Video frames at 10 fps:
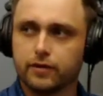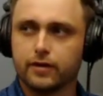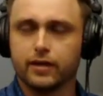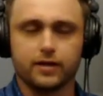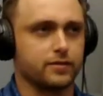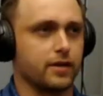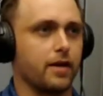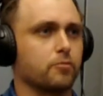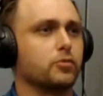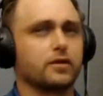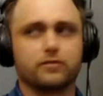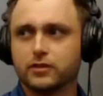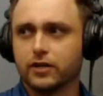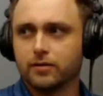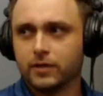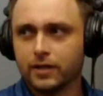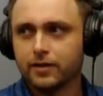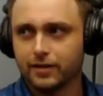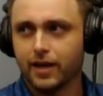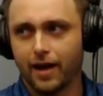There's a reason we use it in drivers
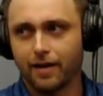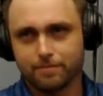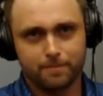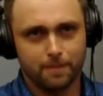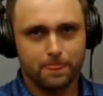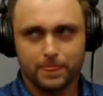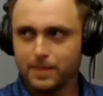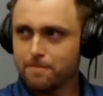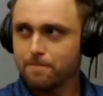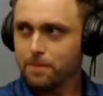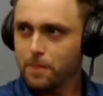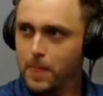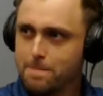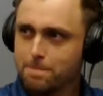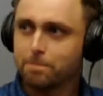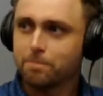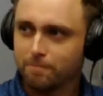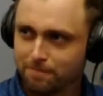because it works. There's a reason we use it. Don't use in irons because